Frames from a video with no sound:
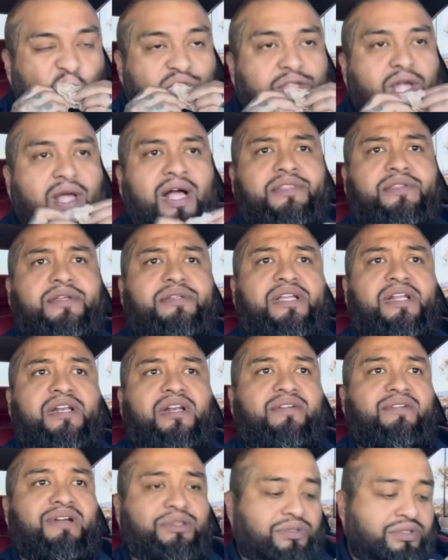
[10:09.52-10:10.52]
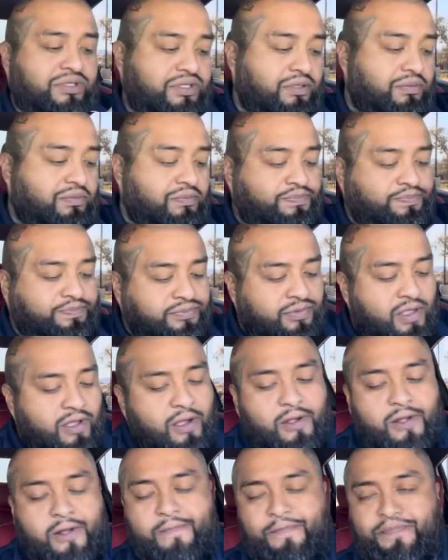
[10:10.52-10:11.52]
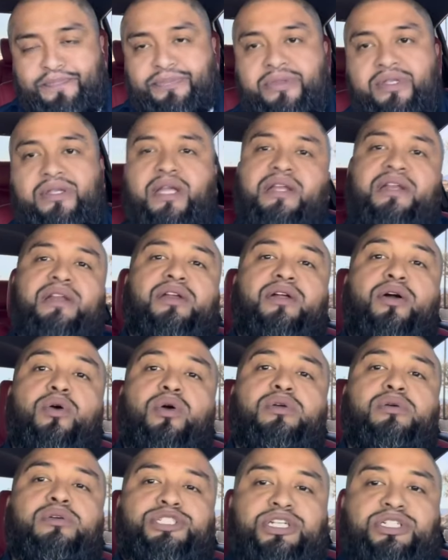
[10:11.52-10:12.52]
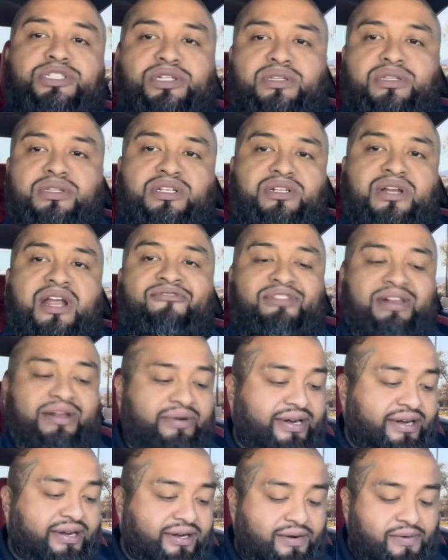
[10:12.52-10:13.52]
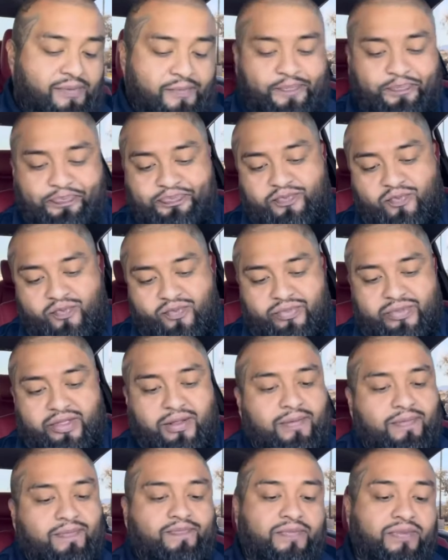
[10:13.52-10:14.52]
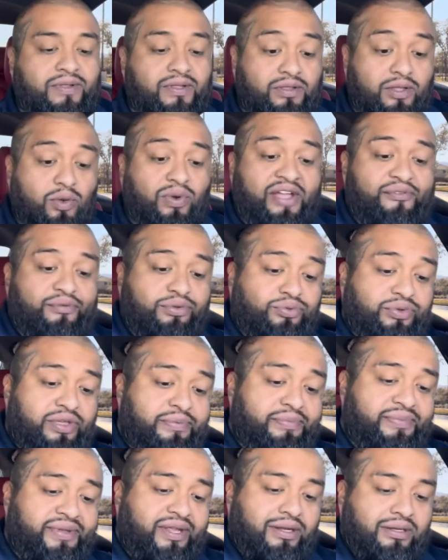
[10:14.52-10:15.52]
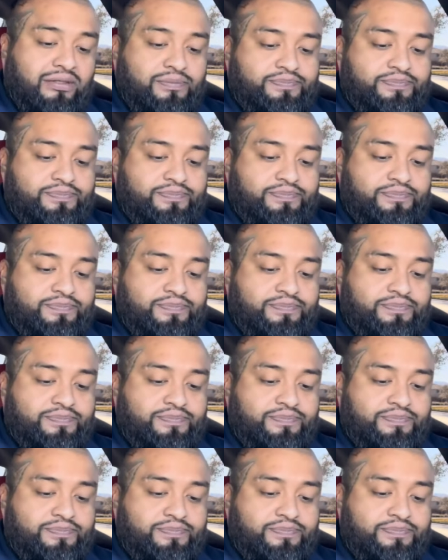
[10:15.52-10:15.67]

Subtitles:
Honda dealer, vatos. getting an oil change on this Ramfla right here. The wife was with me.